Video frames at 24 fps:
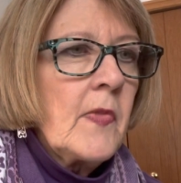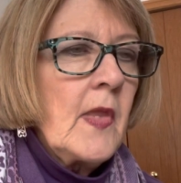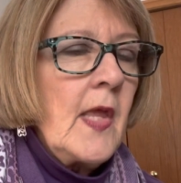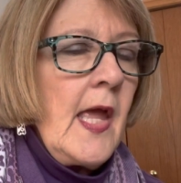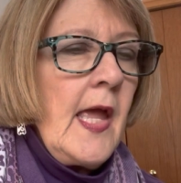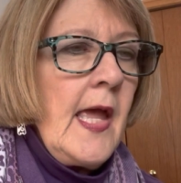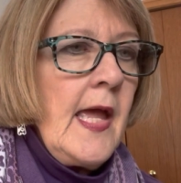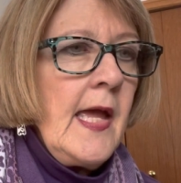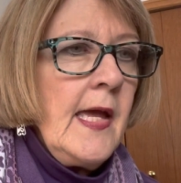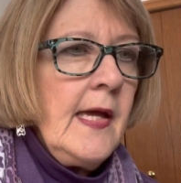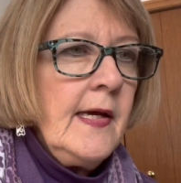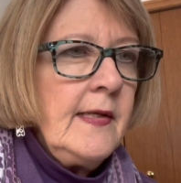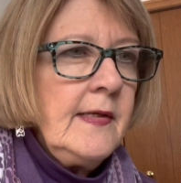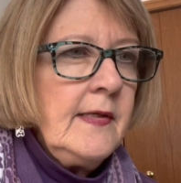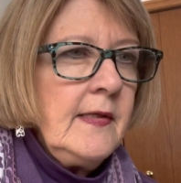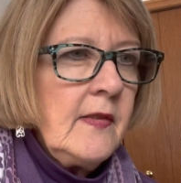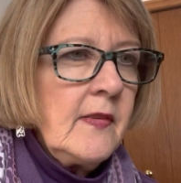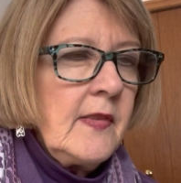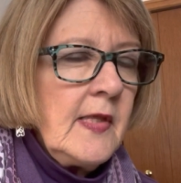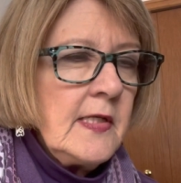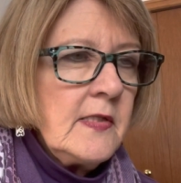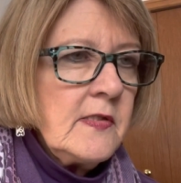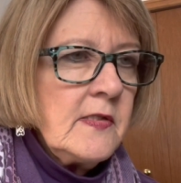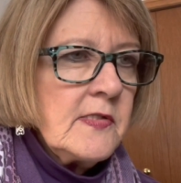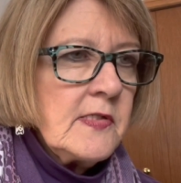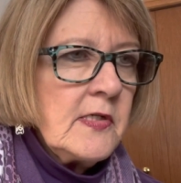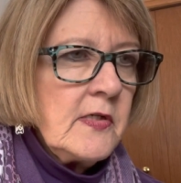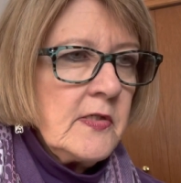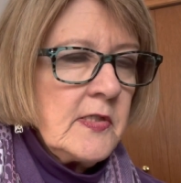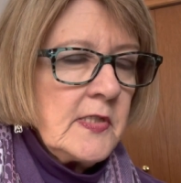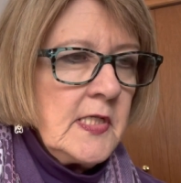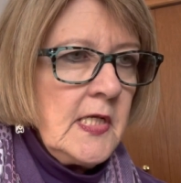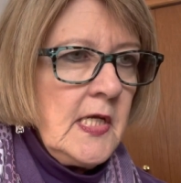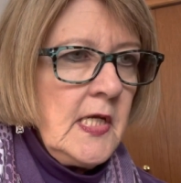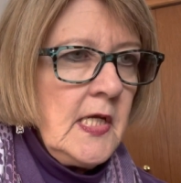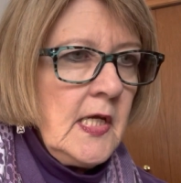and then start
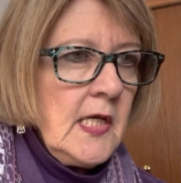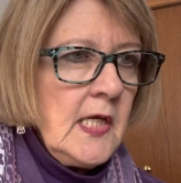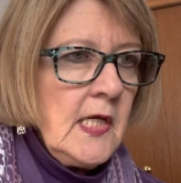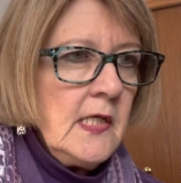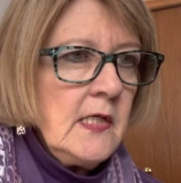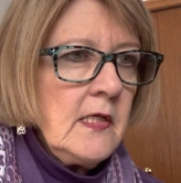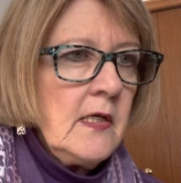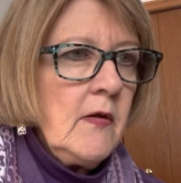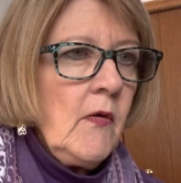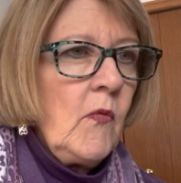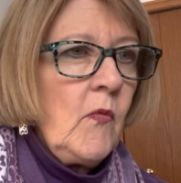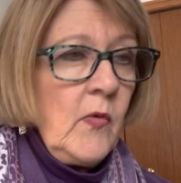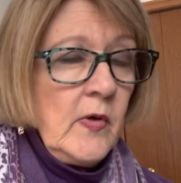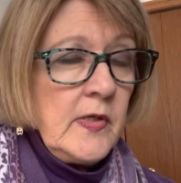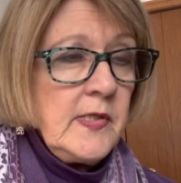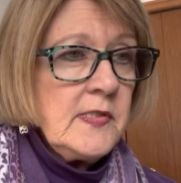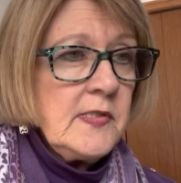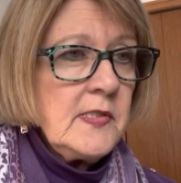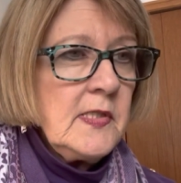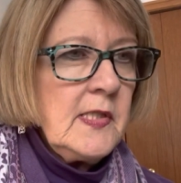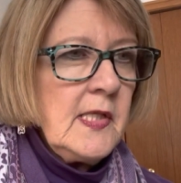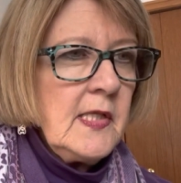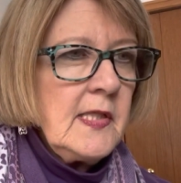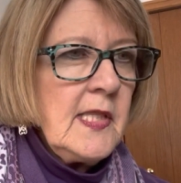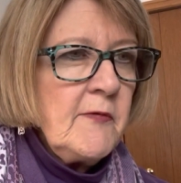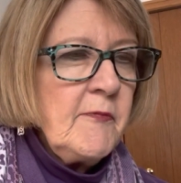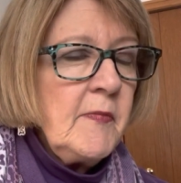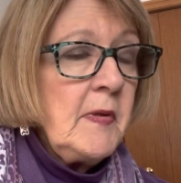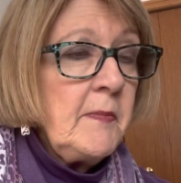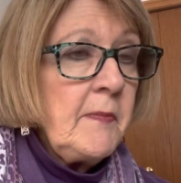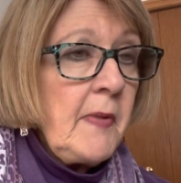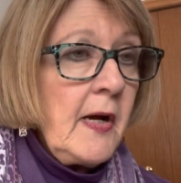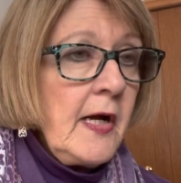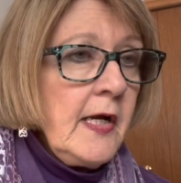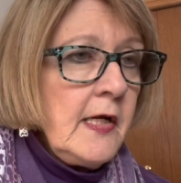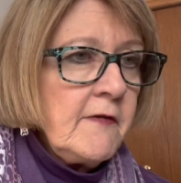digging in. What is it that they've been
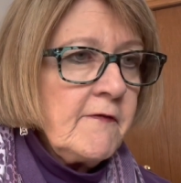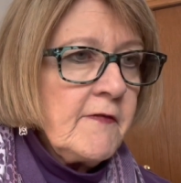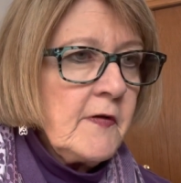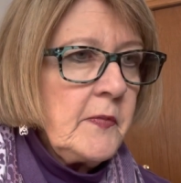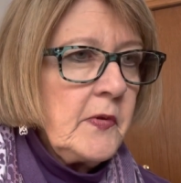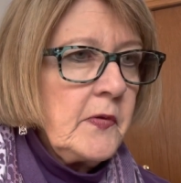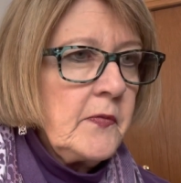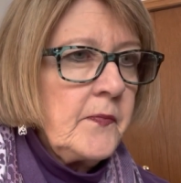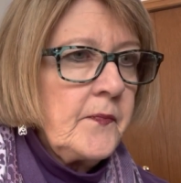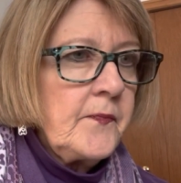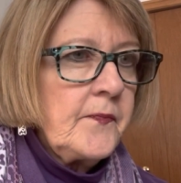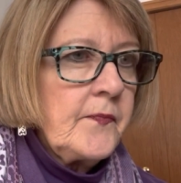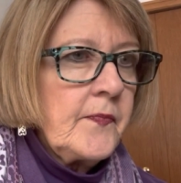buying from you?